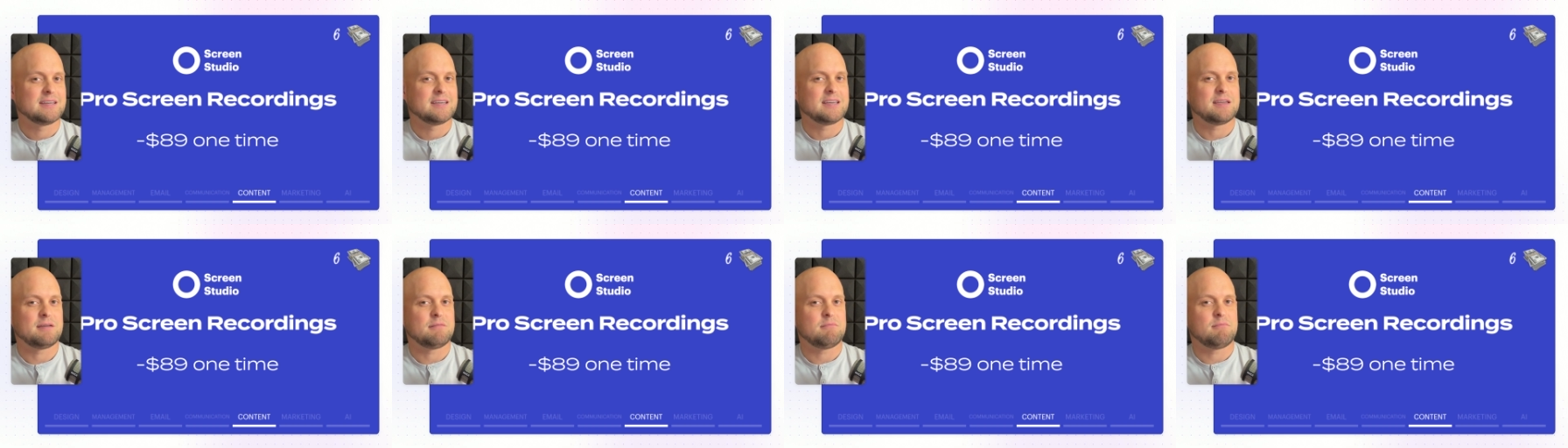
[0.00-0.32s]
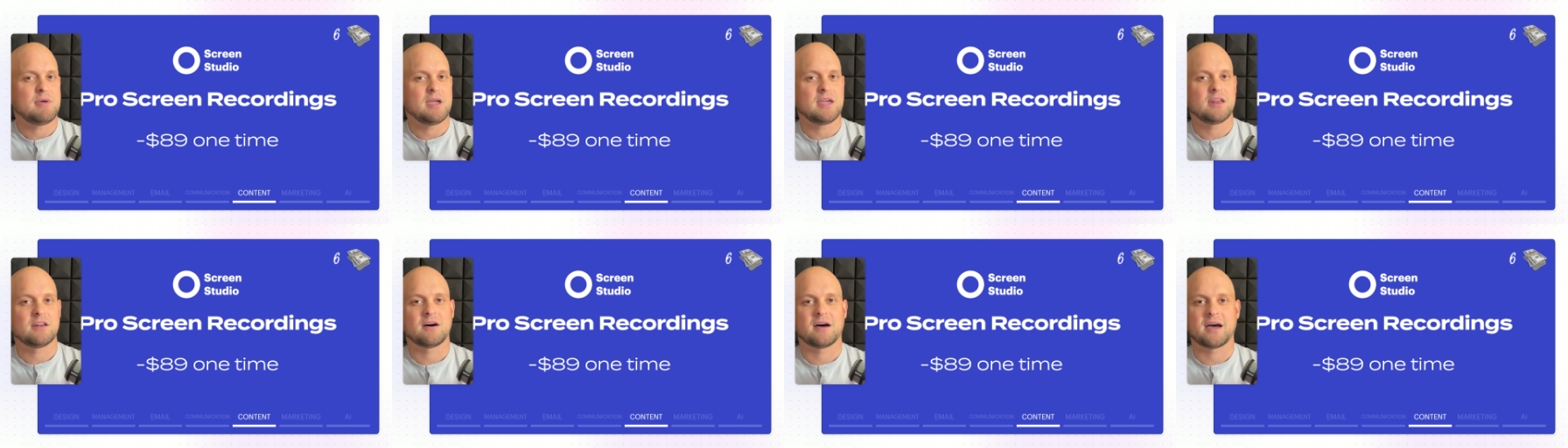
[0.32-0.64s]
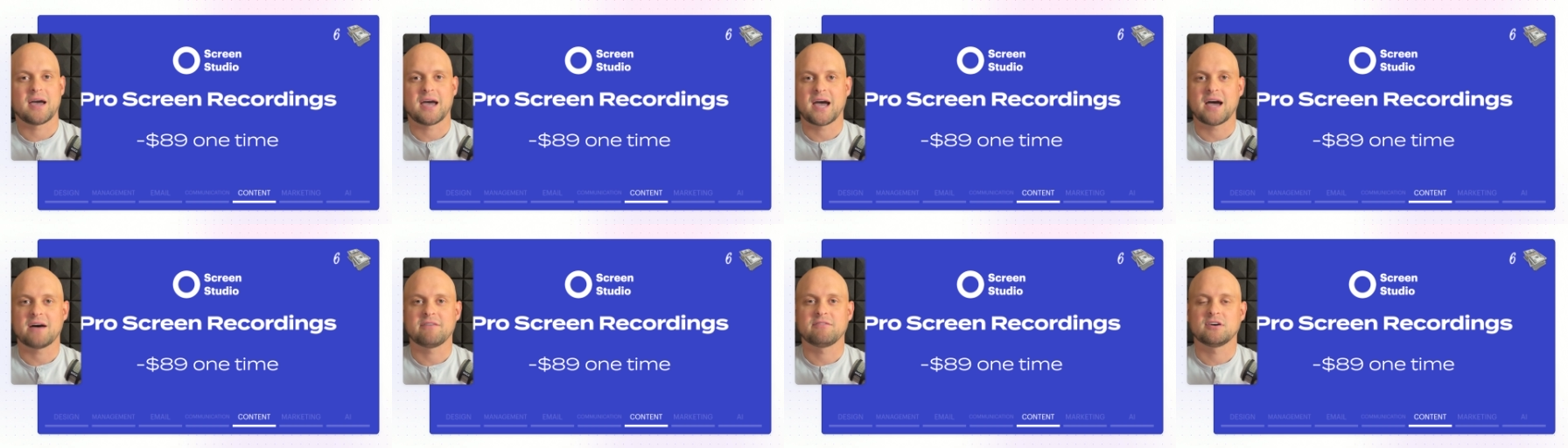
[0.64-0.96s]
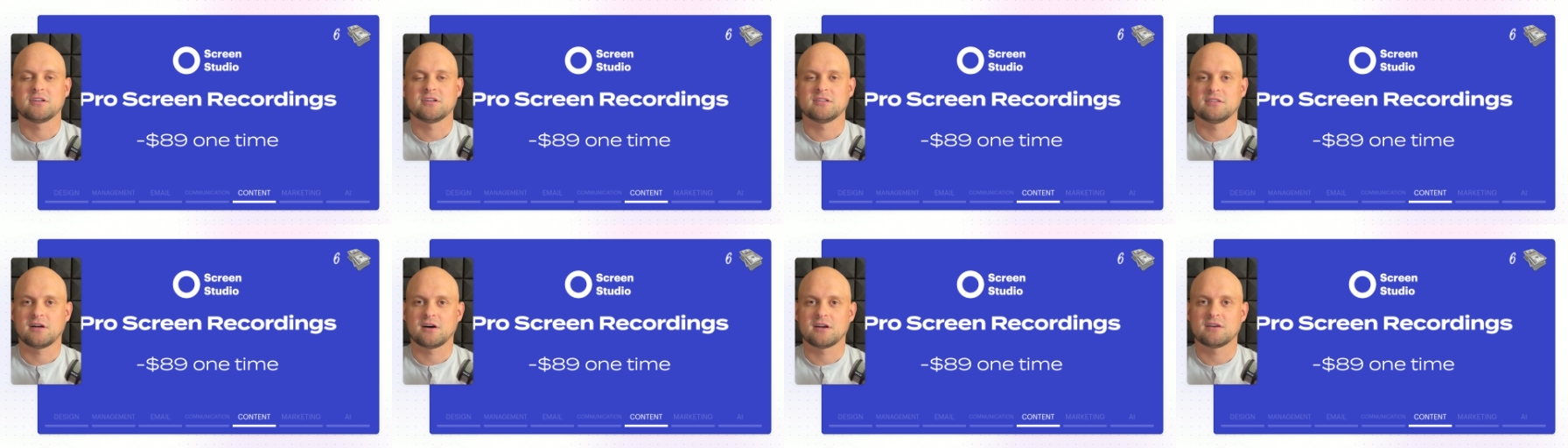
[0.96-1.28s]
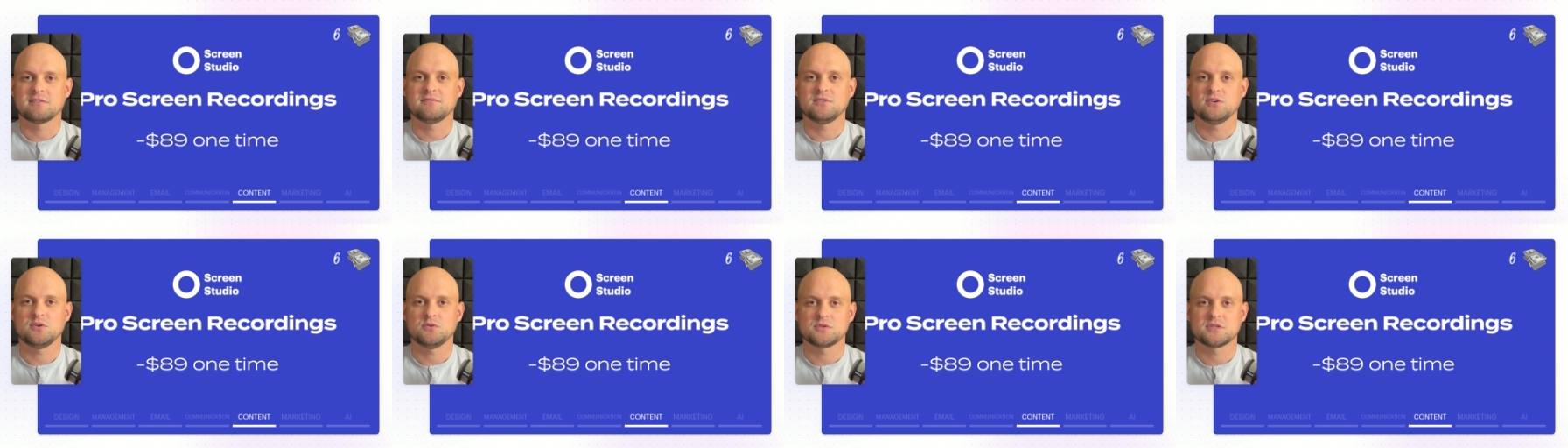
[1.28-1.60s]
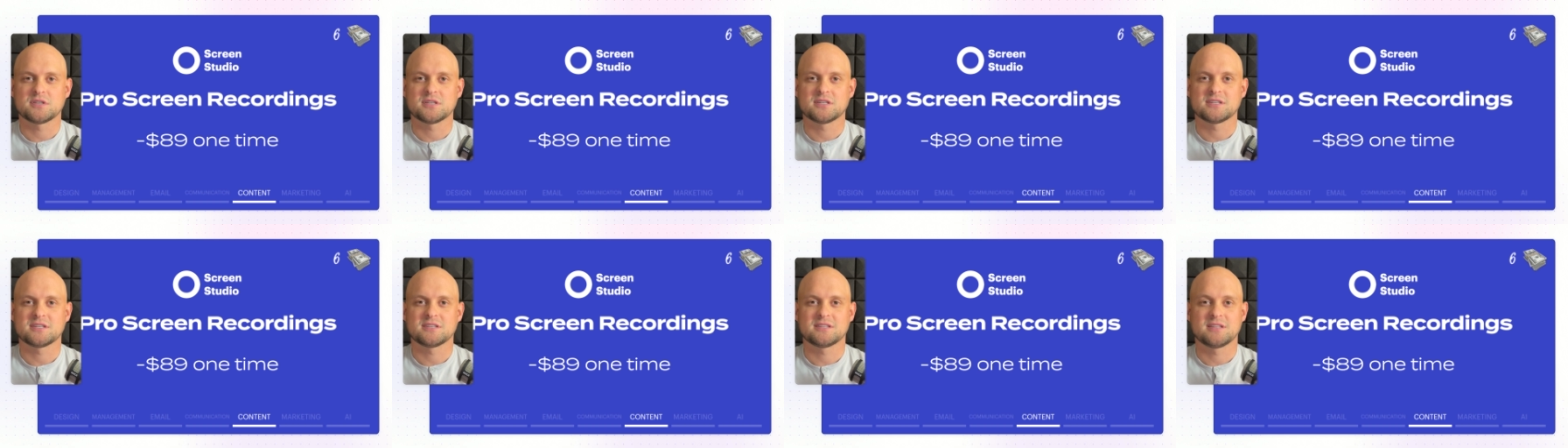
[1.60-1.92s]
it may not have a lot of
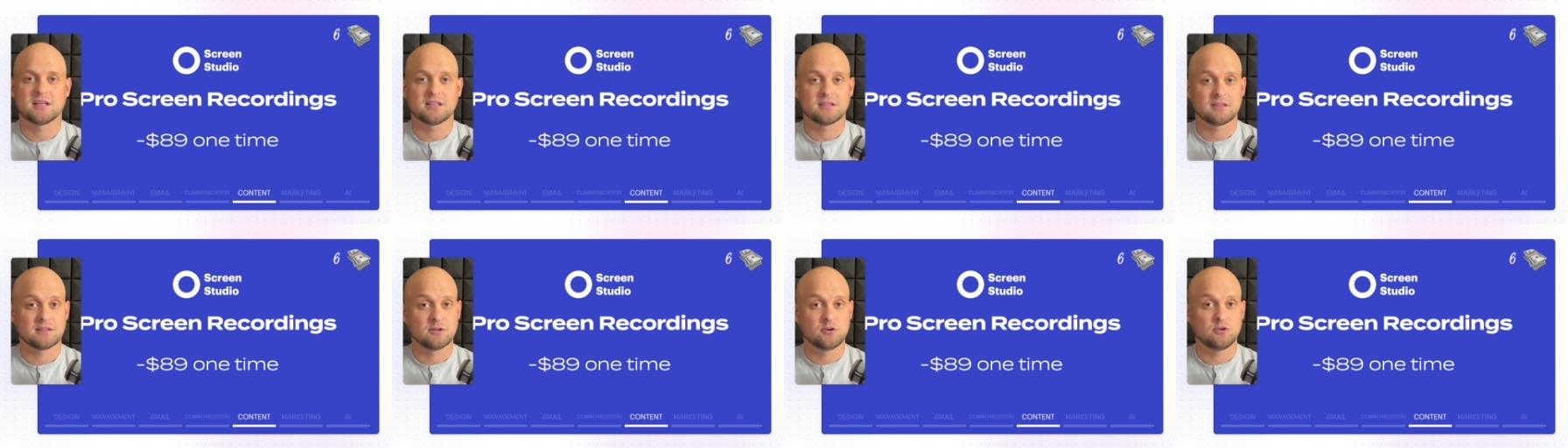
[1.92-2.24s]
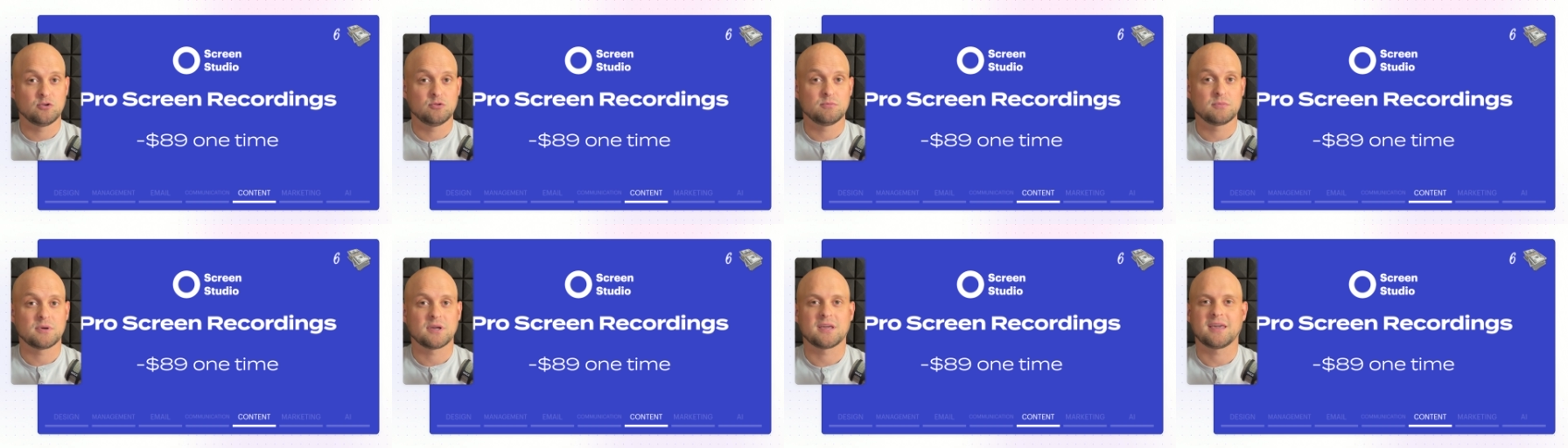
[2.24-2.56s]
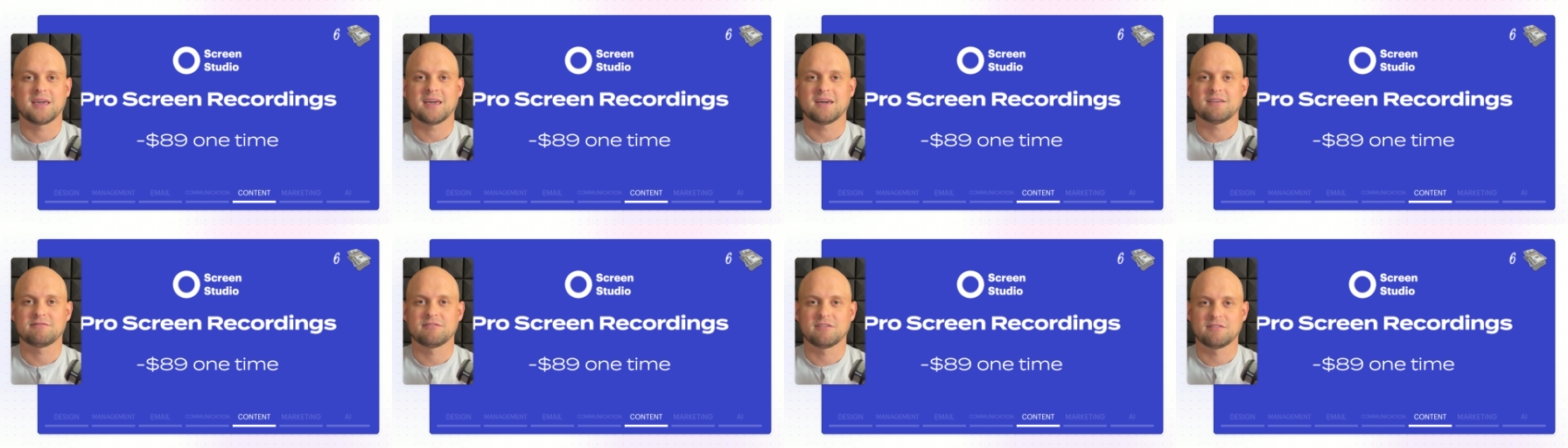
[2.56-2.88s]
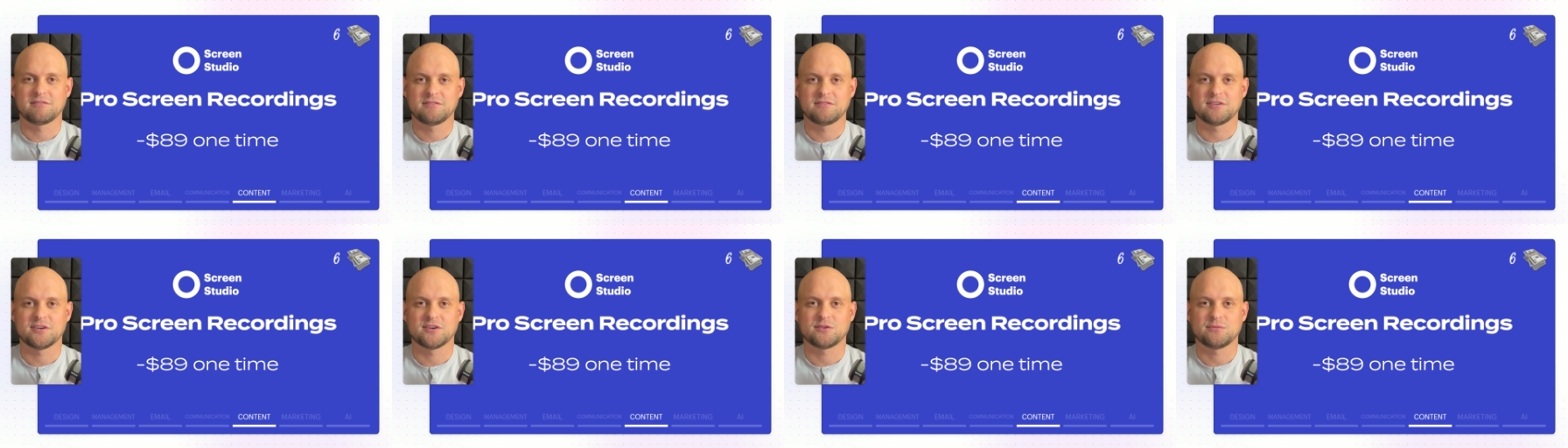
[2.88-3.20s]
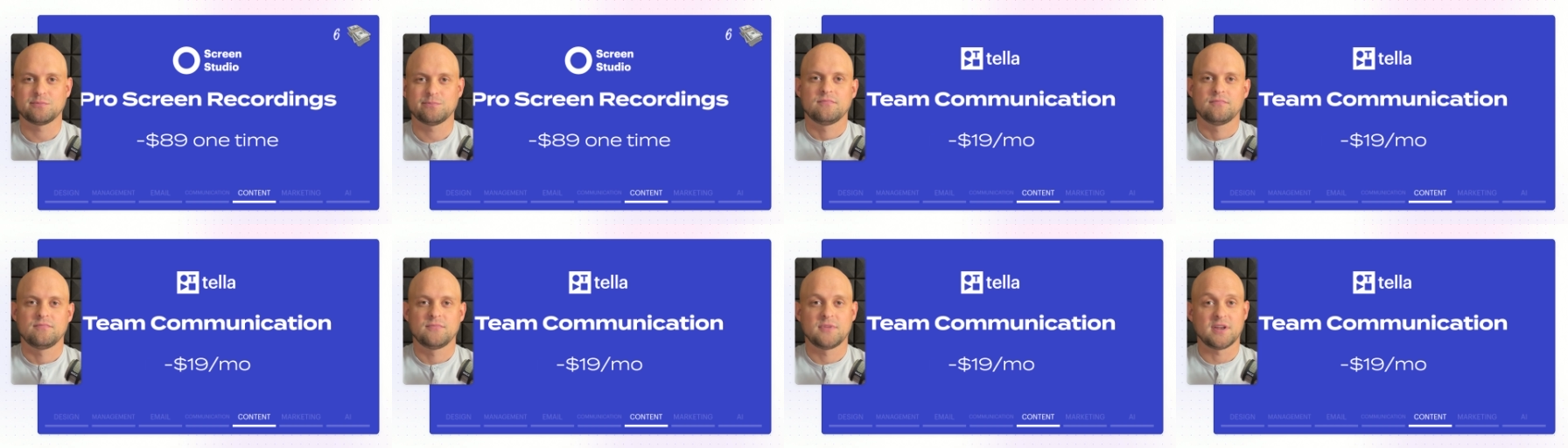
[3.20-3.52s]
uses that Loom can't fulfill.